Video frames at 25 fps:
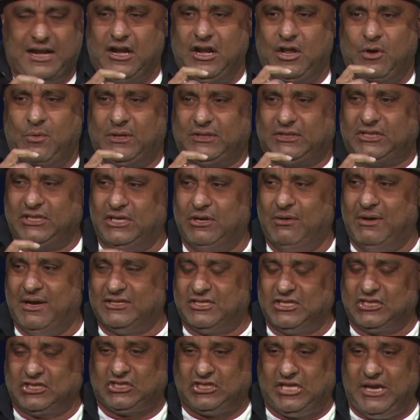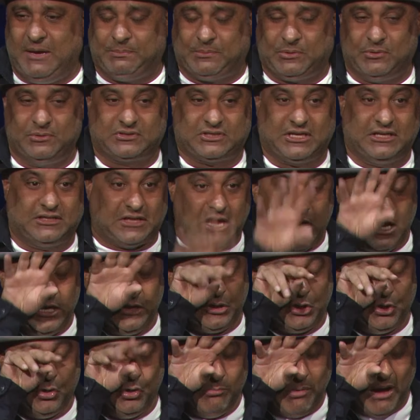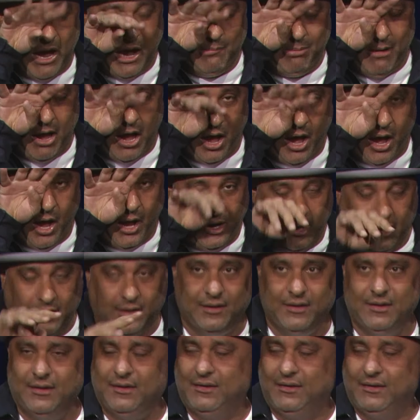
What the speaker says: don't know what to do. I just tipped her and said, thank you, bye-bye.